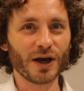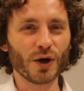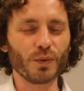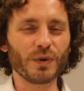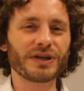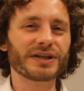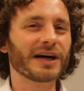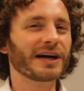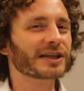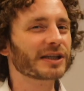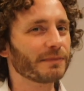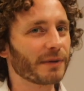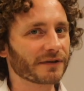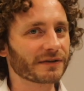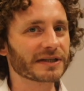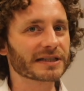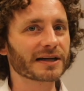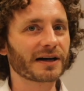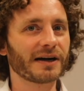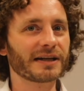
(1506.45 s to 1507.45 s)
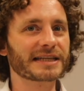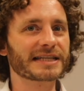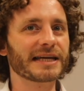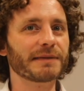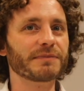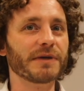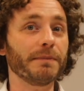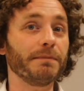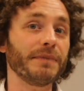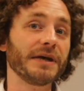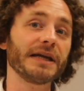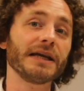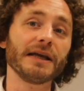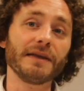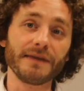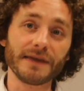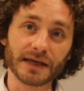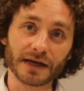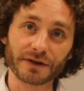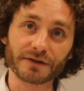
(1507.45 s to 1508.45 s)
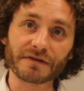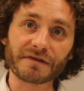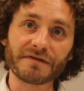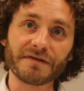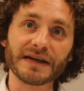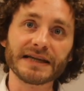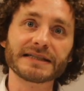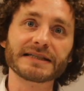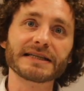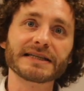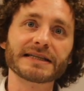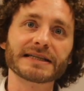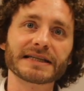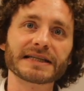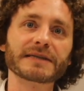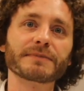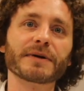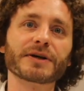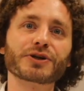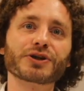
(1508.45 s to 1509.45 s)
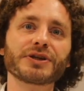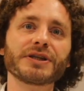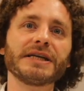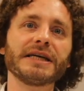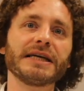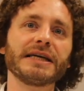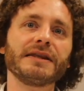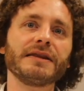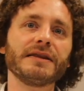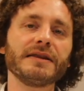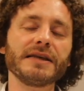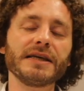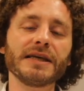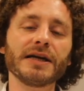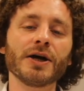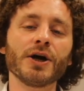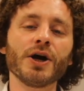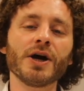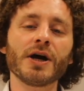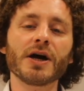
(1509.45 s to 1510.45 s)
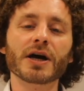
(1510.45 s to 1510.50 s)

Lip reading: We talked about this concept a bit in the other phases, especially in the